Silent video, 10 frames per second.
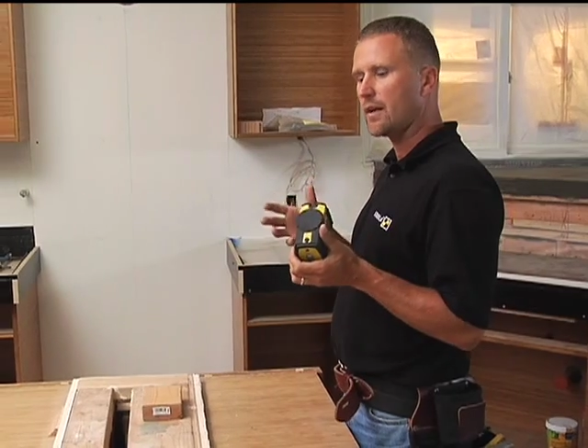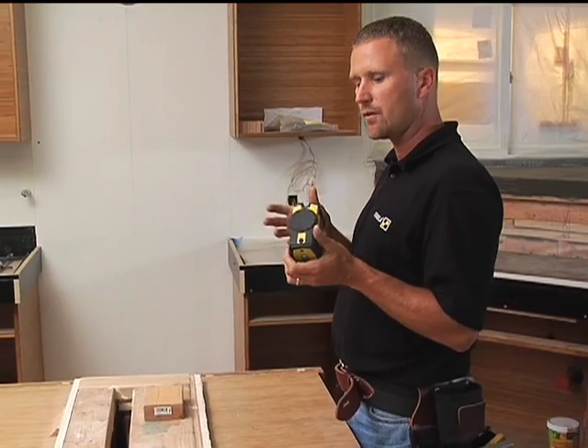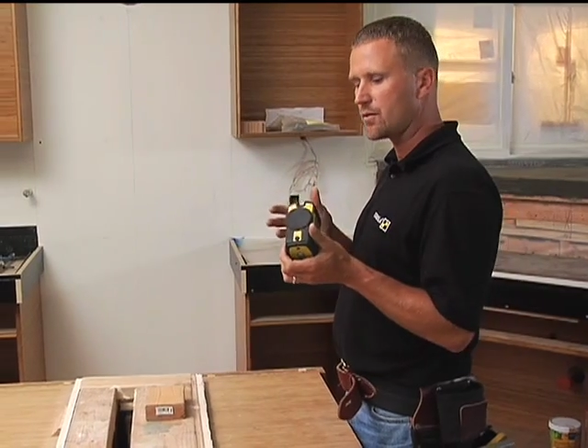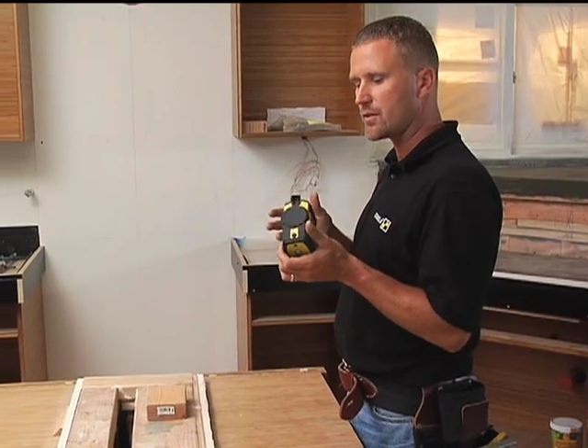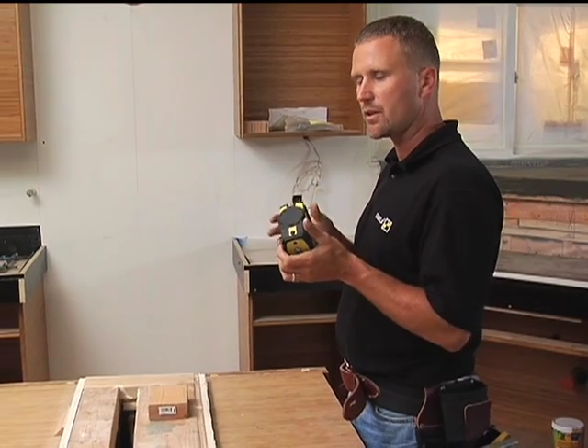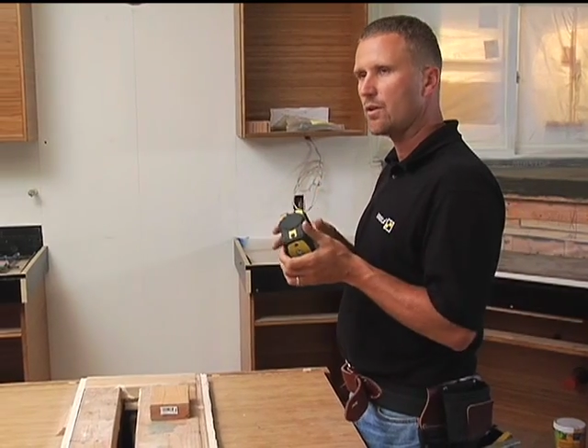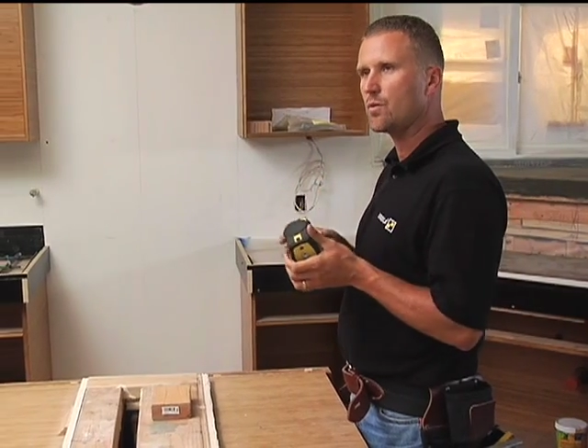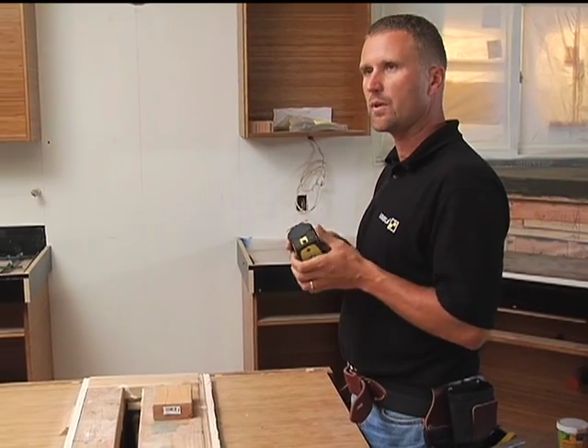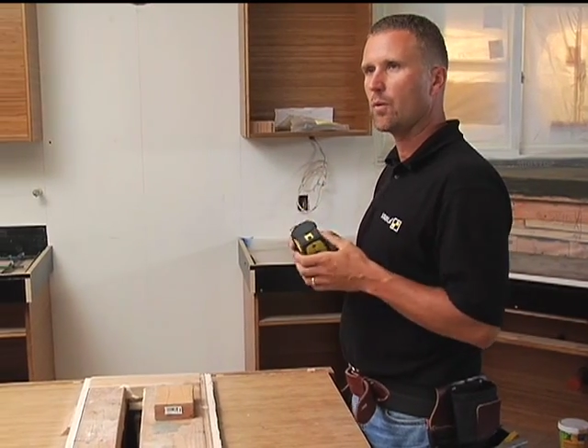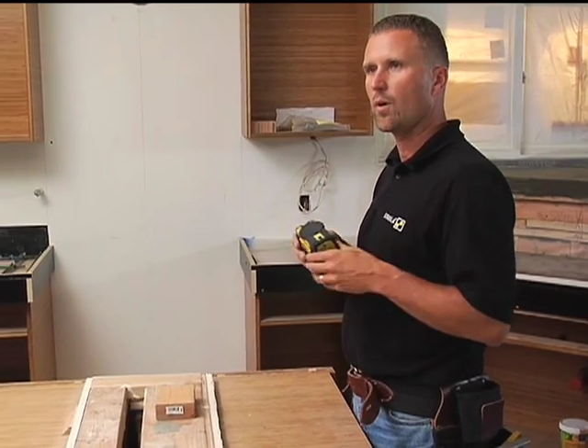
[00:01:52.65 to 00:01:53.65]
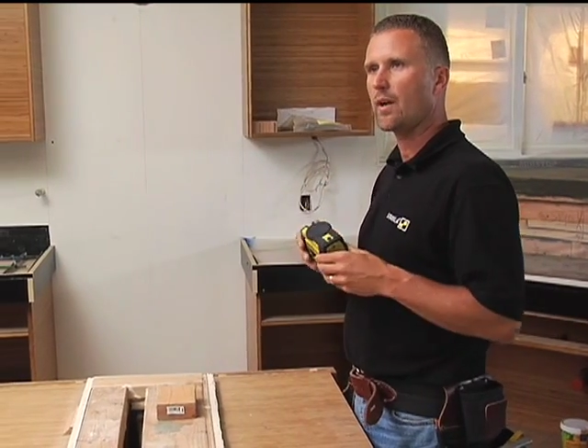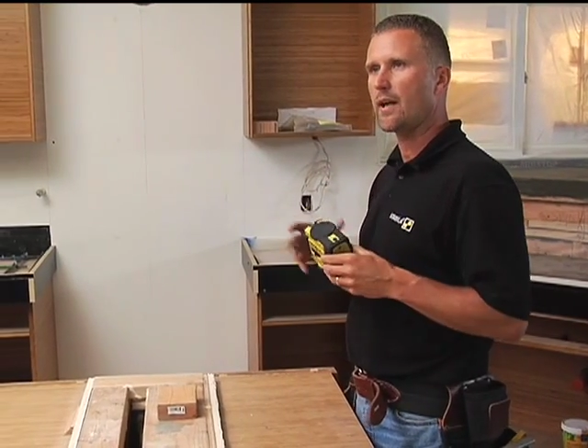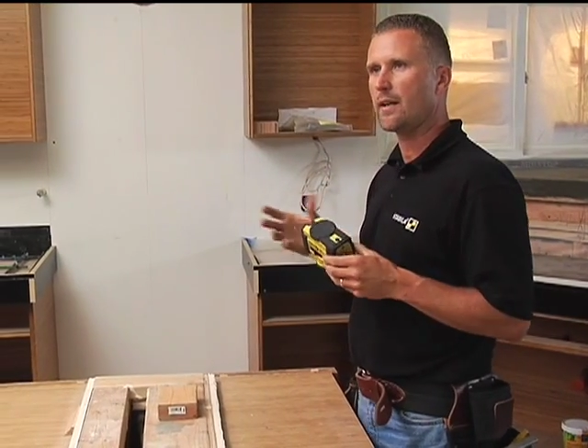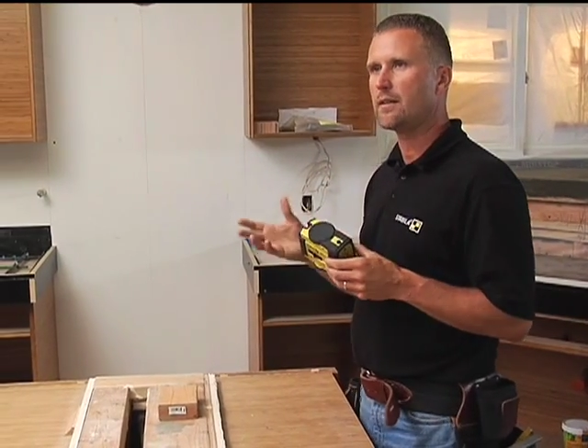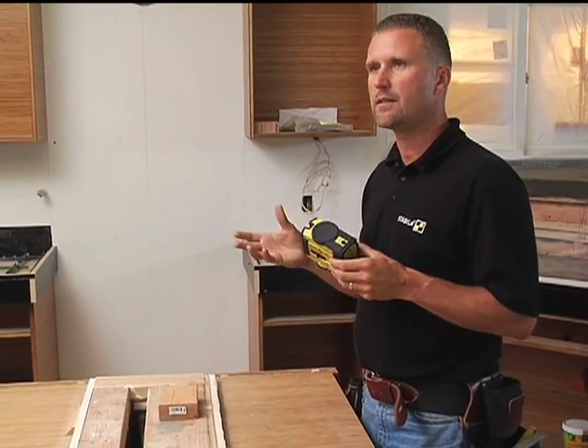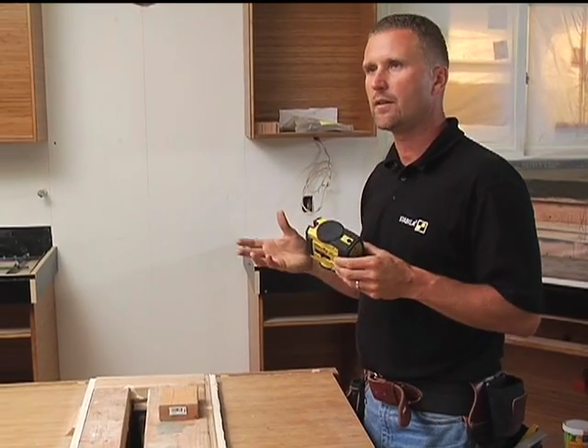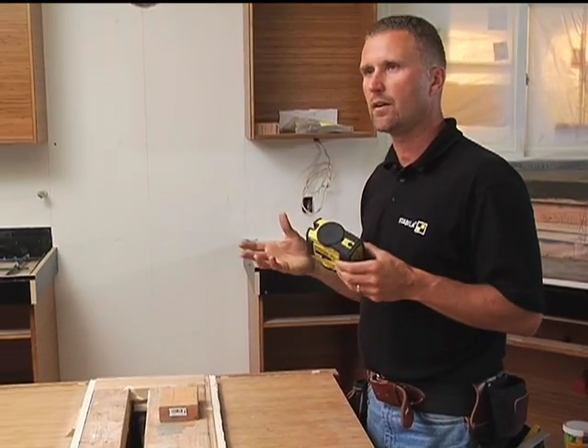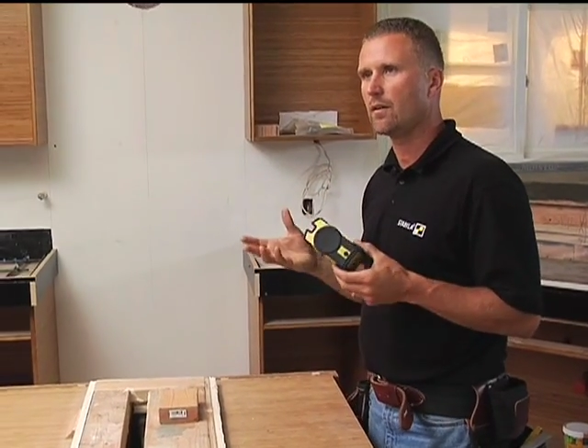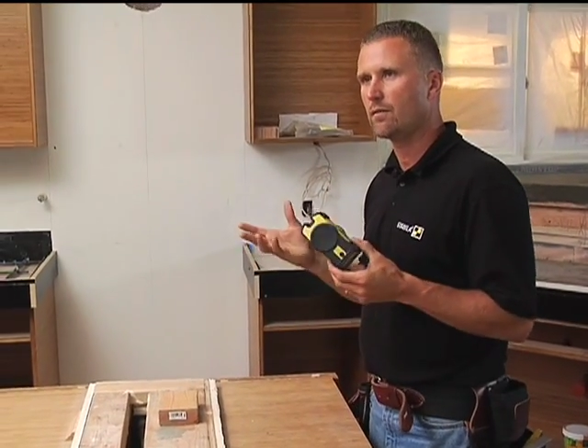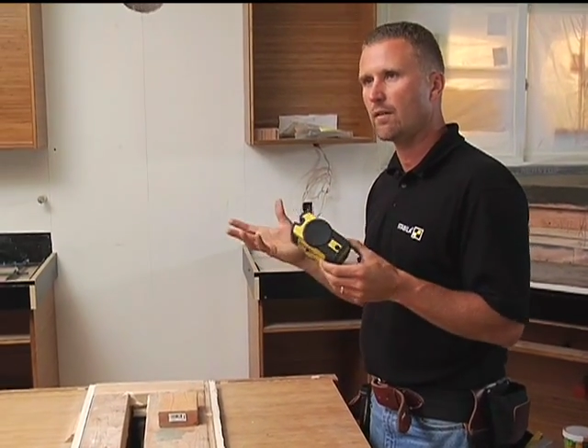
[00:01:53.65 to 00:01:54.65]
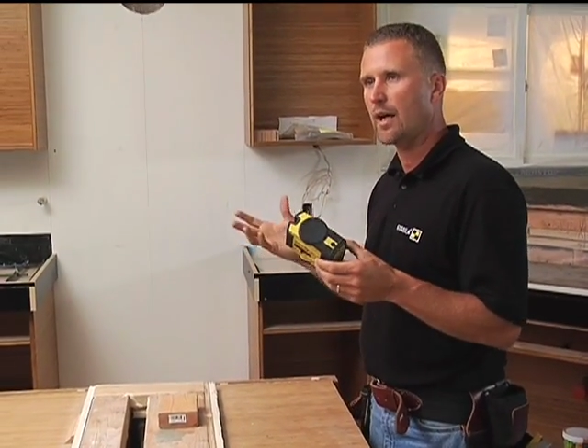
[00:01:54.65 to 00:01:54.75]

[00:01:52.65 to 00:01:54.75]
lasers to use when you're working on an interior